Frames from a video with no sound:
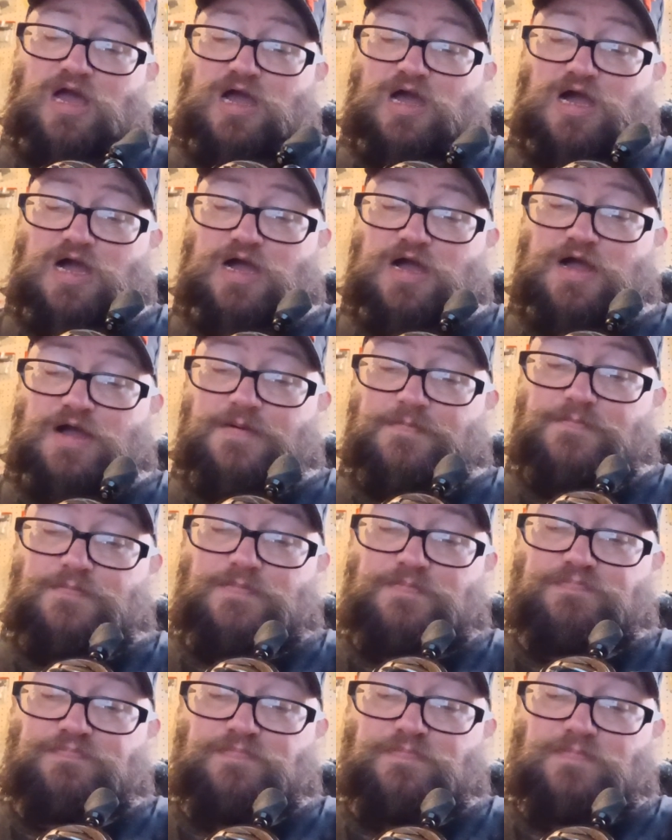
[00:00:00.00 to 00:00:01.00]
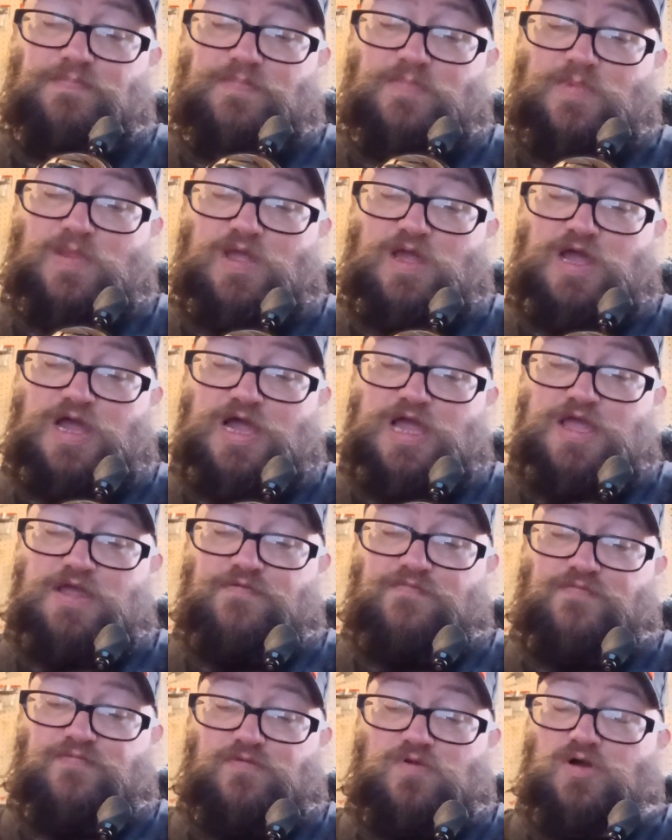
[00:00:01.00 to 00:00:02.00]

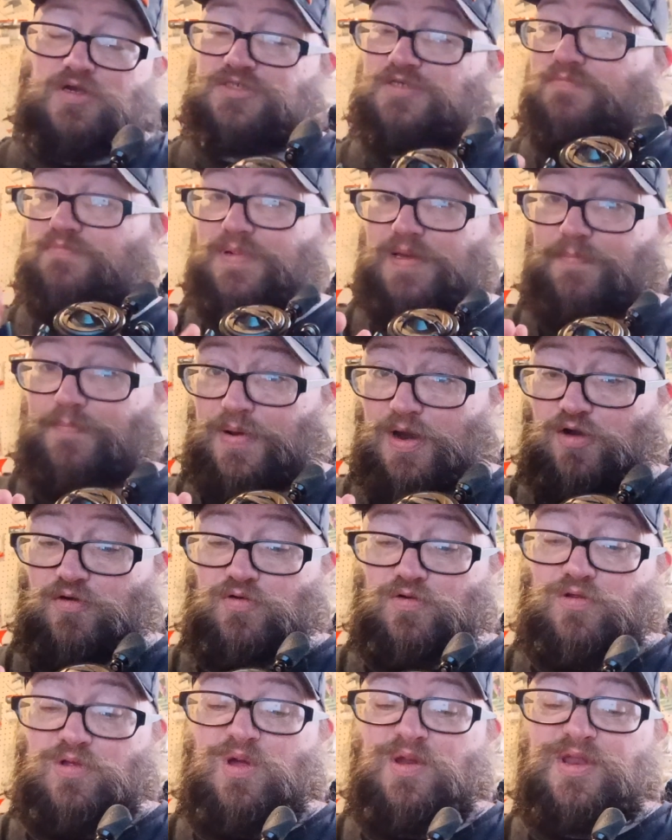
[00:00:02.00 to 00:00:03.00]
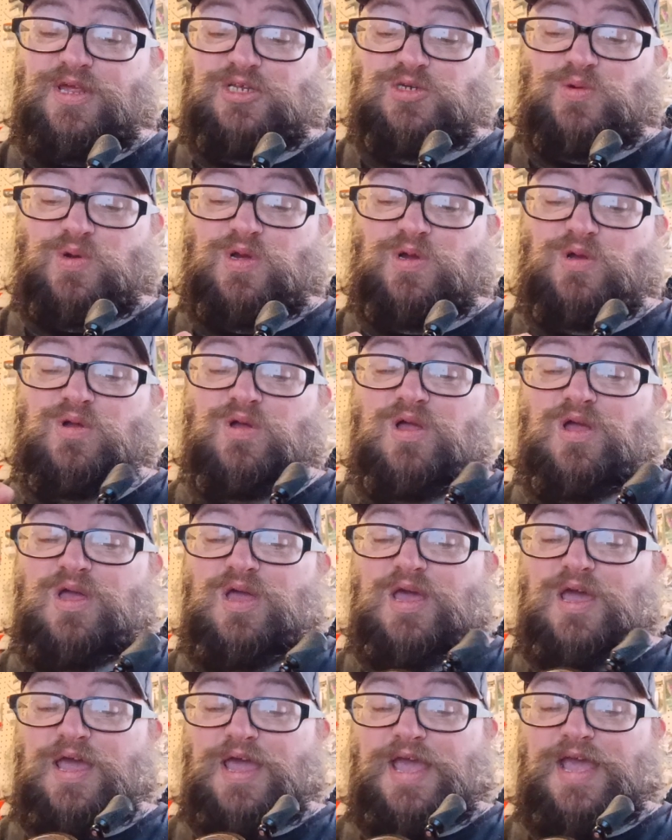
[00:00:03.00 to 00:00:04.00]
I've caught some big pickerel on this reel.
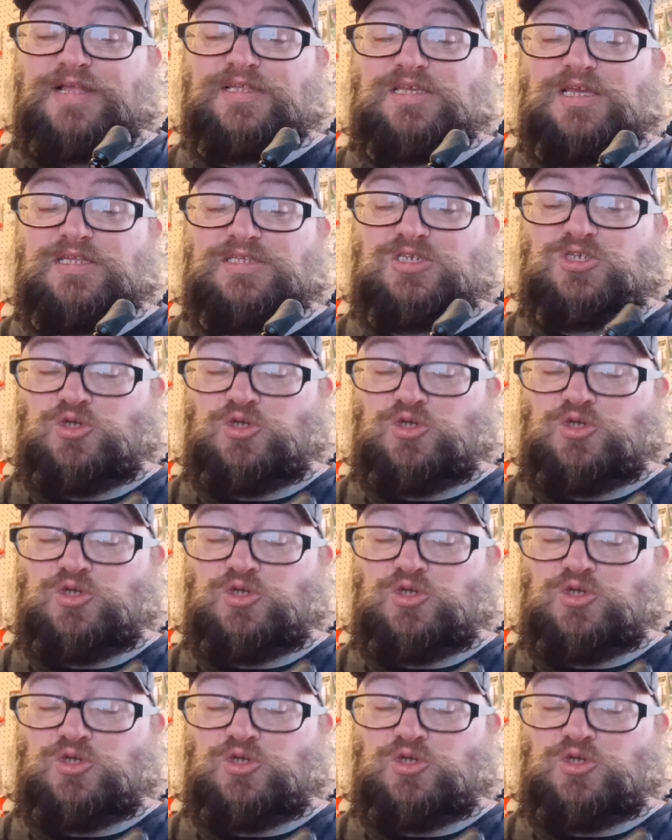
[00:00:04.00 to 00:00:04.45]
It's